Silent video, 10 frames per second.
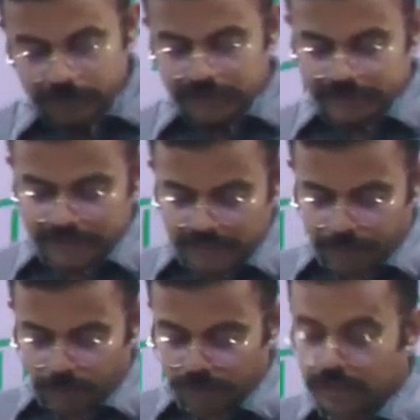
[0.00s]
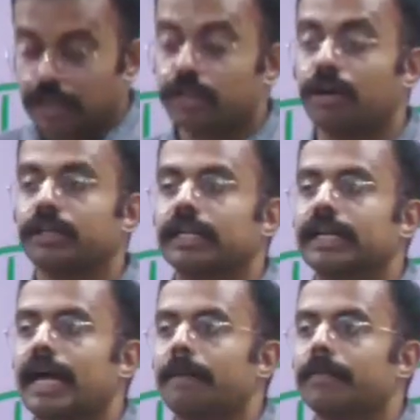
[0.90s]
this is about the
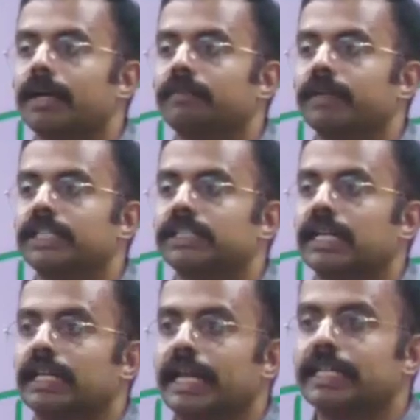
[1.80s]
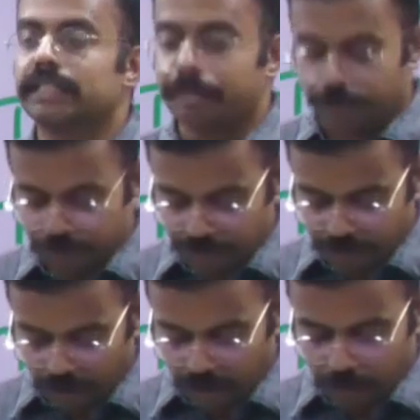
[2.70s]
Rotterdam Convention. Next, I am going to
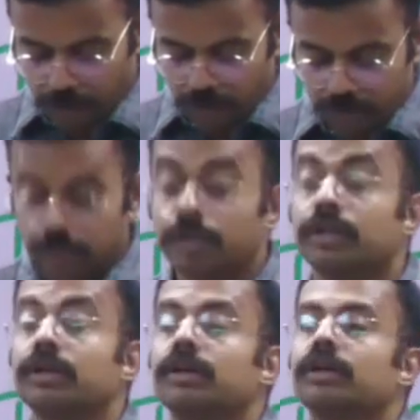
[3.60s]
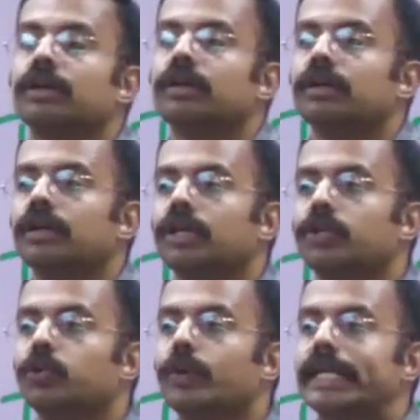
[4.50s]
talk about
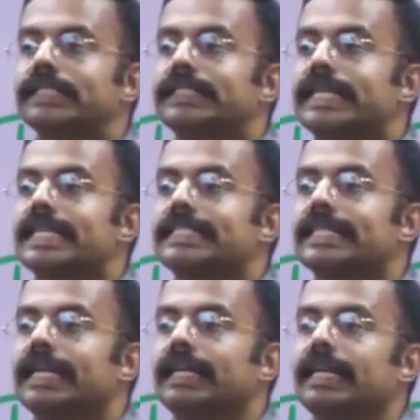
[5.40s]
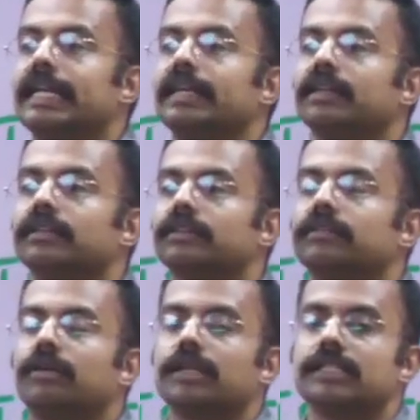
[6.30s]
UNCCD.
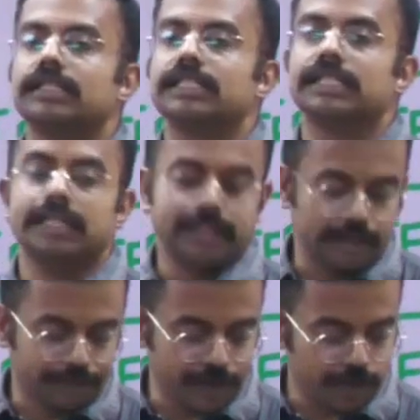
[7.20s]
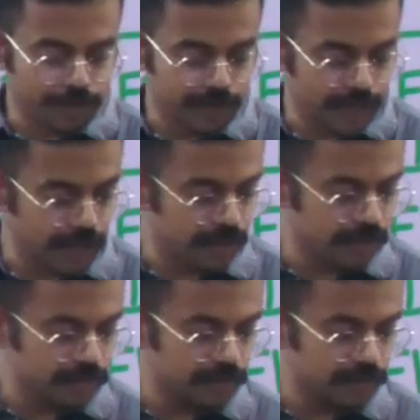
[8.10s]
What is CCD? Cafe Coffee Day.